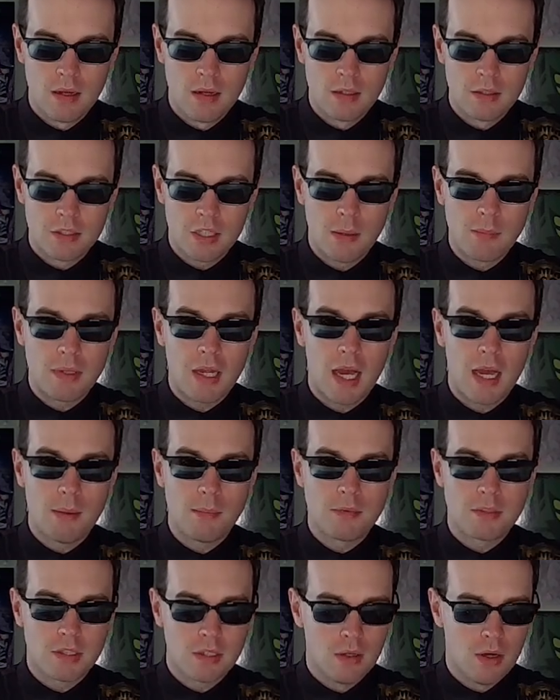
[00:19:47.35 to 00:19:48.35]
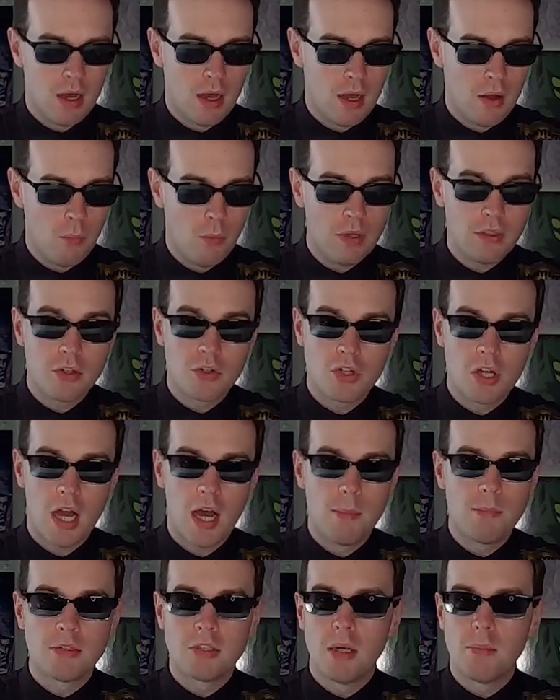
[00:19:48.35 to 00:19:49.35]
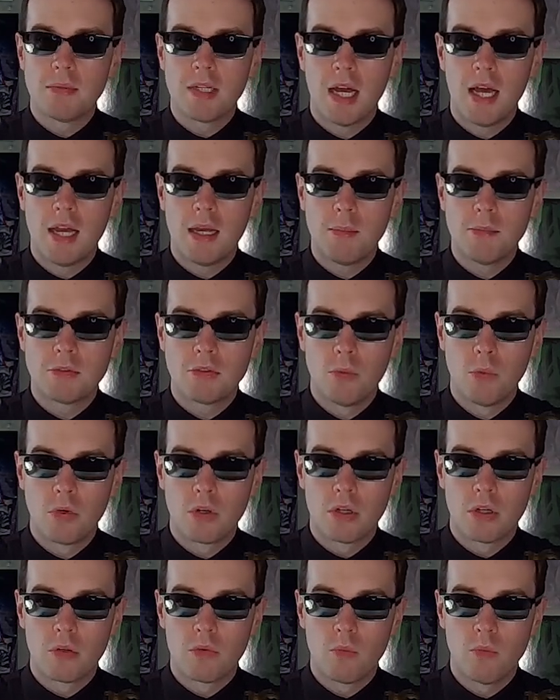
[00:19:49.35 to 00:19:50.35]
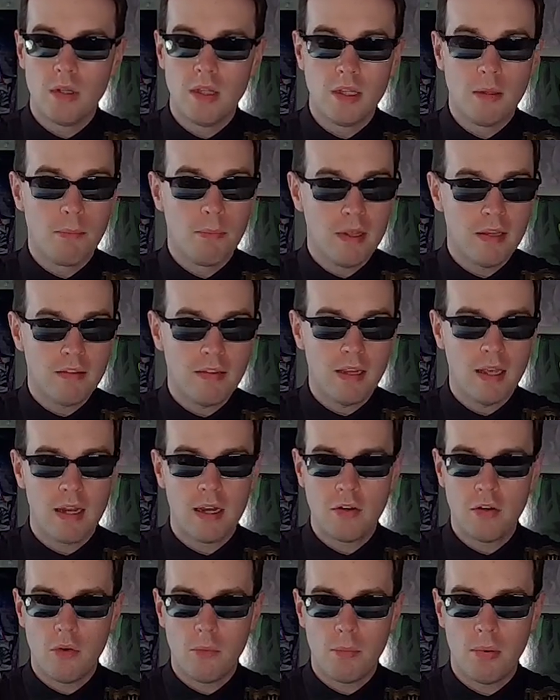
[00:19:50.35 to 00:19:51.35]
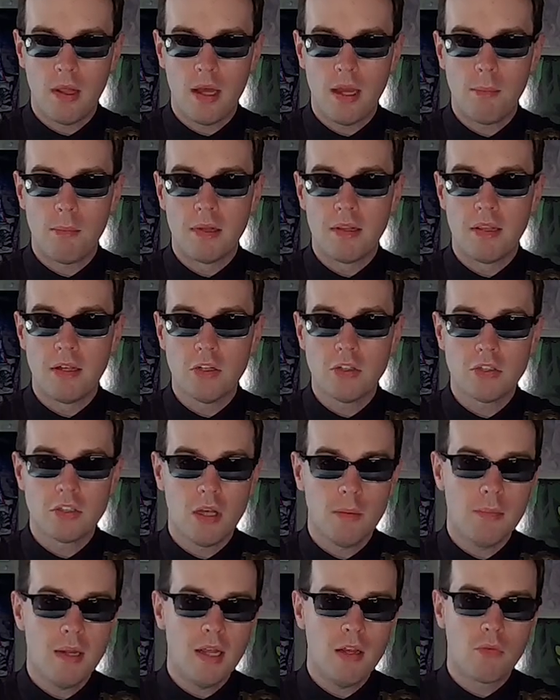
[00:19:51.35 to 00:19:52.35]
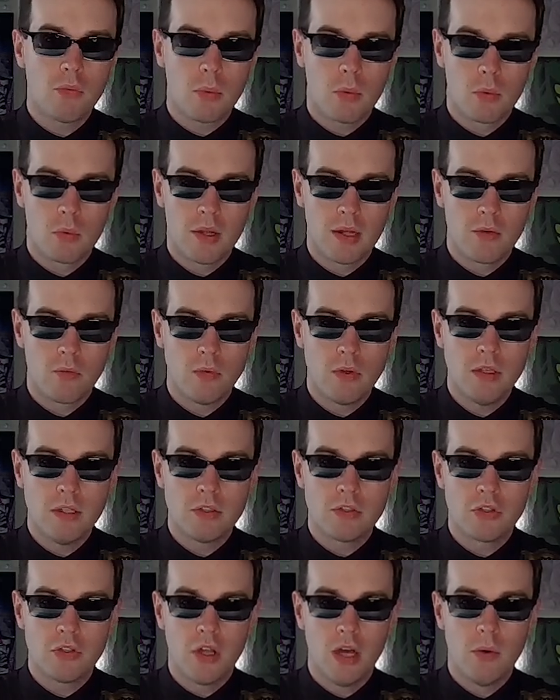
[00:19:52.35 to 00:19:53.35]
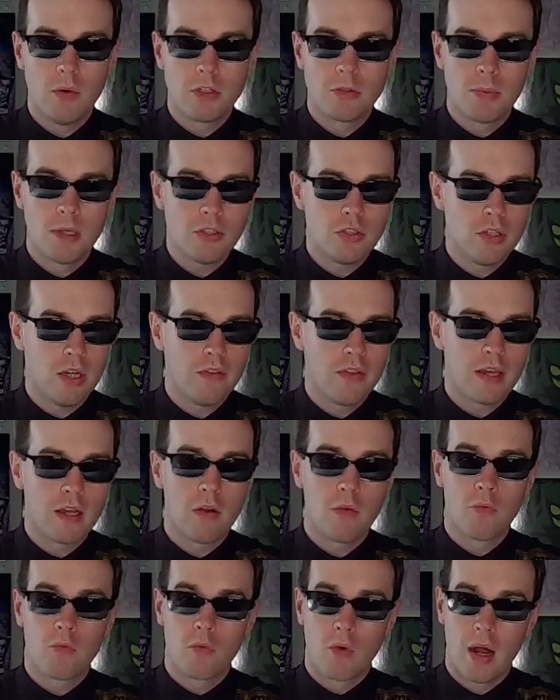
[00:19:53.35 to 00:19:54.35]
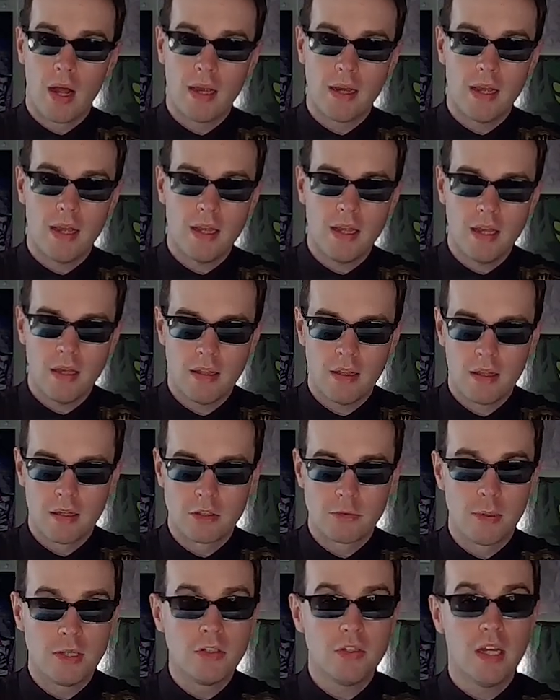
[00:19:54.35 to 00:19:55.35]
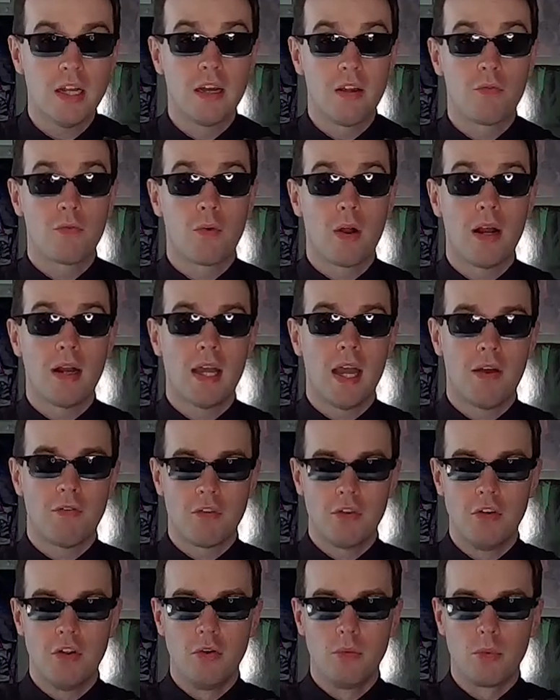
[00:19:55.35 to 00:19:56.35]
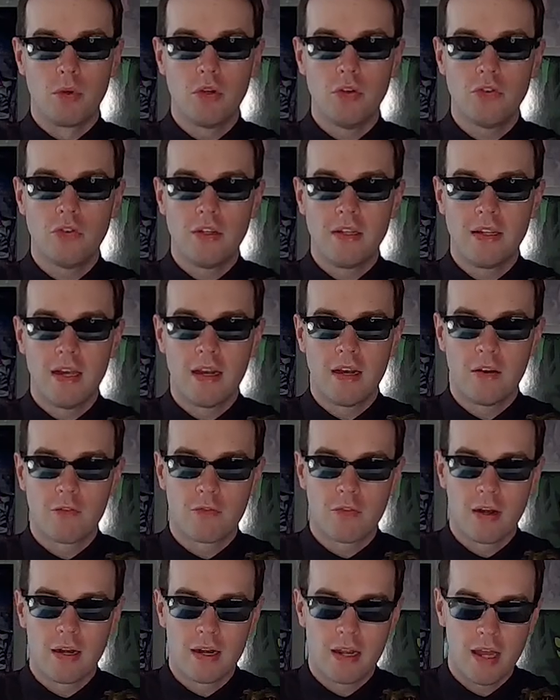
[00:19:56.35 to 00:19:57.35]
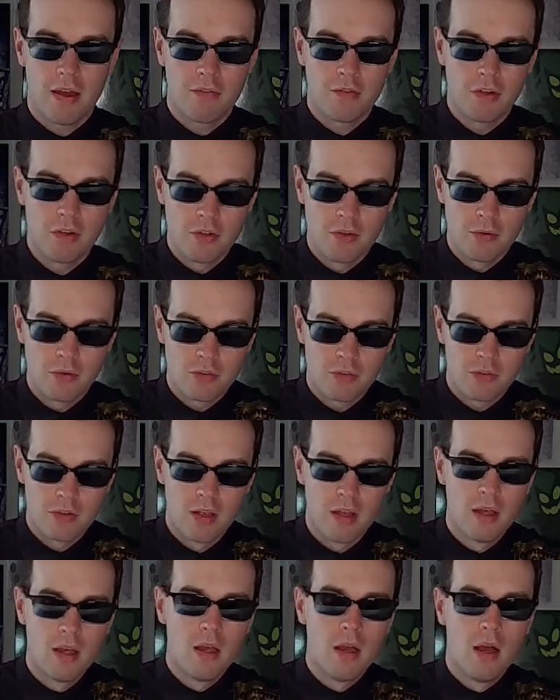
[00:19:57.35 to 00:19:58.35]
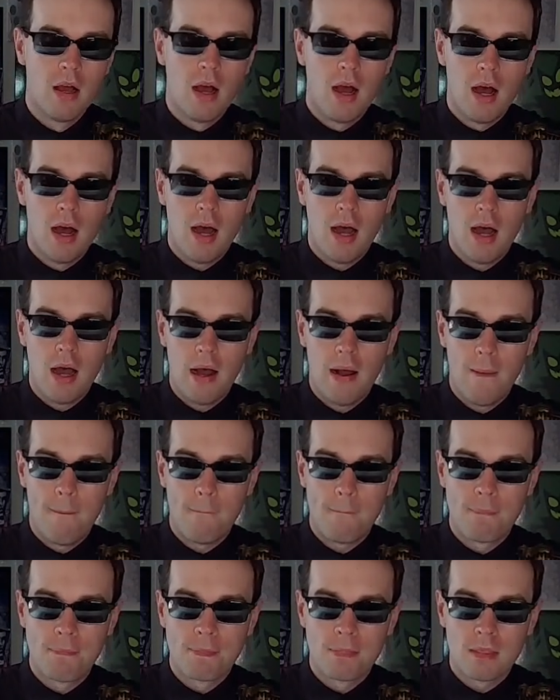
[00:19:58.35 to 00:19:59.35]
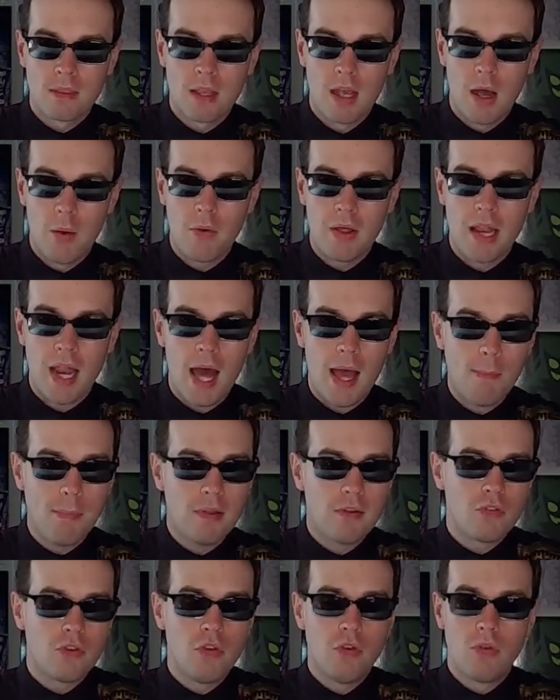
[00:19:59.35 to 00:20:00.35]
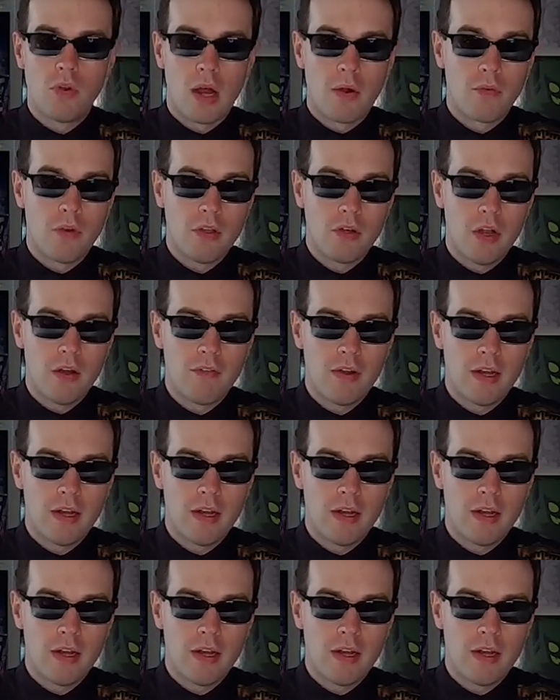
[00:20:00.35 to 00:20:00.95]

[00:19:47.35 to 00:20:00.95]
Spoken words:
sometimes with the job, sometimes we're really busy and I don't play, but there's some days where we're like really slow, especially on like a Friday, especially on a Friday afternoon. We're usually dead on Friday afternoons. And when it happens, I really don't have